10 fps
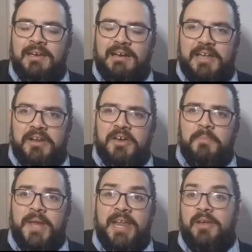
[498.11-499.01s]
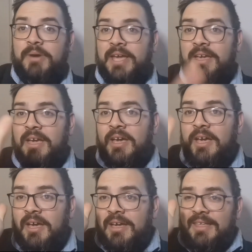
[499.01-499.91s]
I don't know. But anyway,
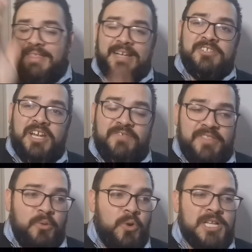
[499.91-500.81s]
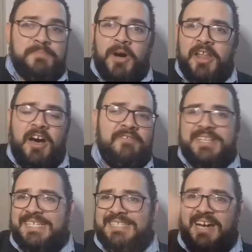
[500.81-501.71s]
that's not even the worst part of this
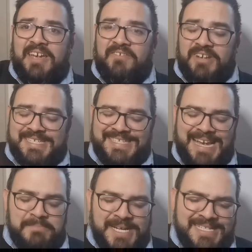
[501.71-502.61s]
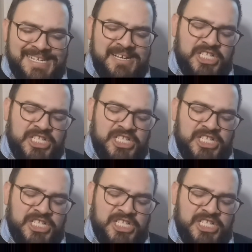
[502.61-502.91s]
entire segment.